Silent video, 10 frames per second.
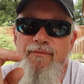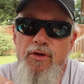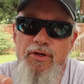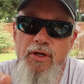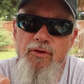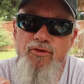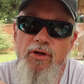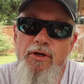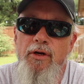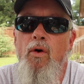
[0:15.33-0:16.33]
If you do
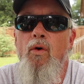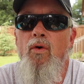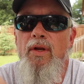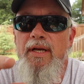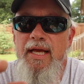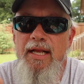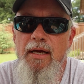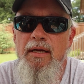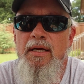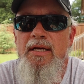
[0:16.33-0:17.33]
drill your hole and hit
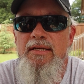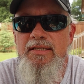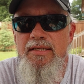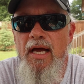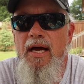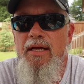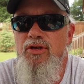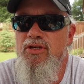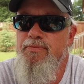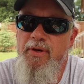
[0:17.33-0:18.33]
a stud,
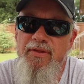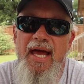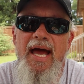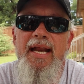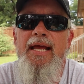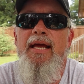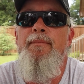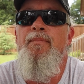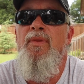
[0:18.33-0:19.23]
you just put that in.